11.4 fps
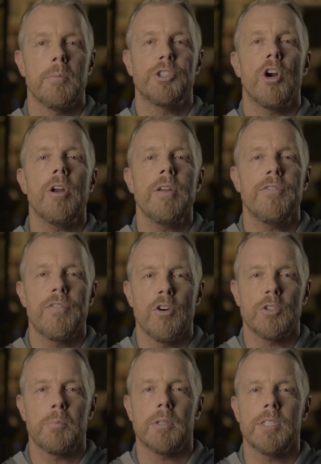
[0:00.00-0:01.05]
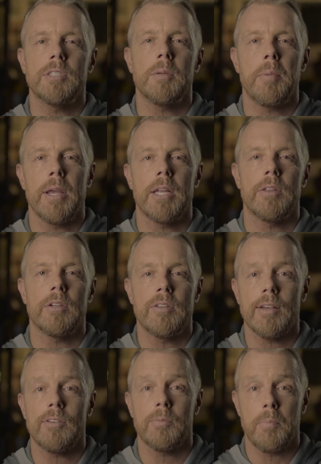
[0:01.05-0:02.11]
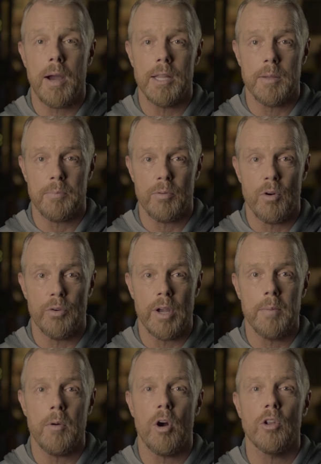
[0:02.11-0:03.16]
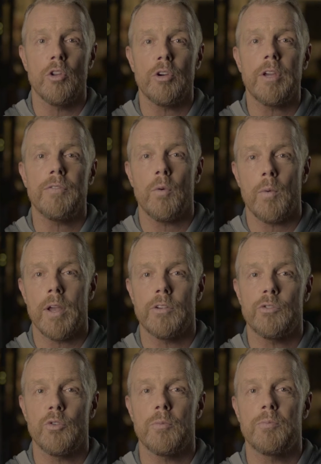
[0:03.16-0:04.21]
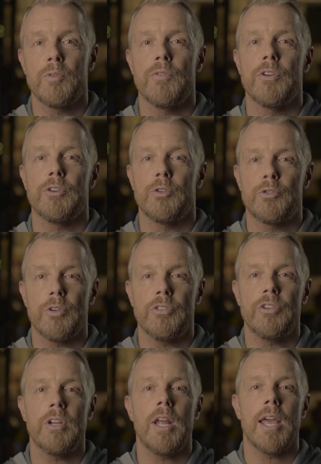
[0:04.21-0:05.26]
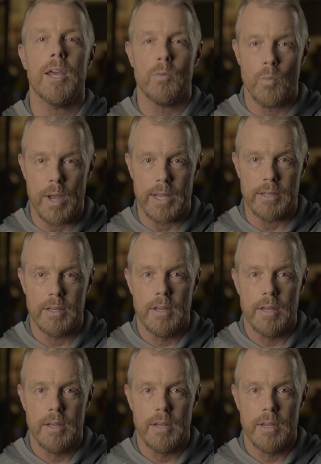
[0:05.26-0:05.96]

majority of folks participating in the Texas pilot program are looking for ways to improve their nutrition and weight.